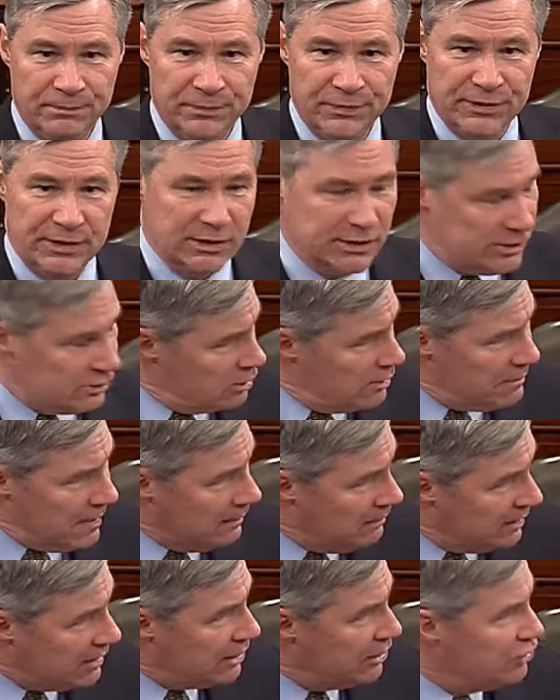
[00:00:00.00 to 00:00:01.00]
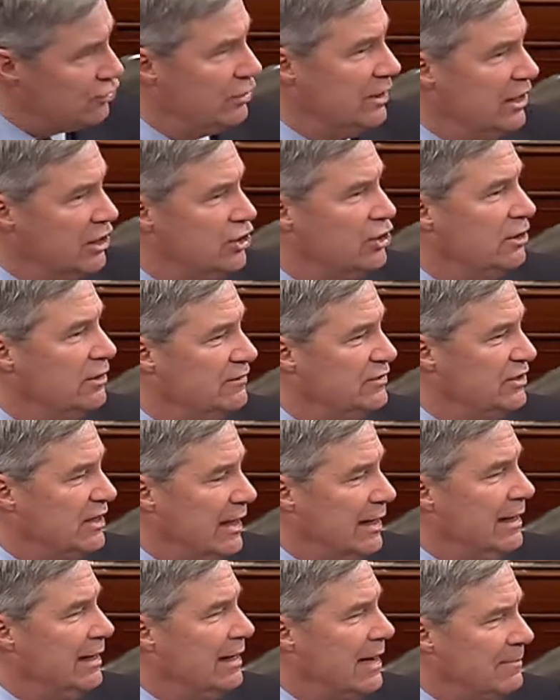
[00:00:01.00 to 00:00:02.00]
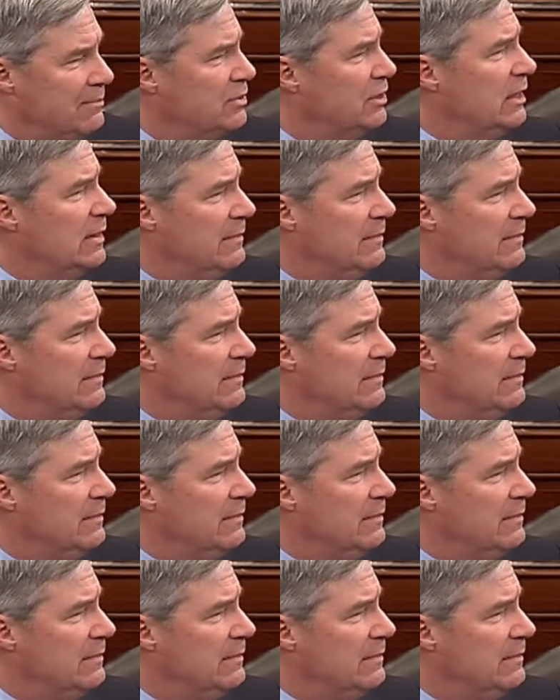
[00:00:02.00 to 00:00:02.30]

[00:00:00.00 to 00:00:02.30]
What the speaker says: There's a Republican tradition of standing up to the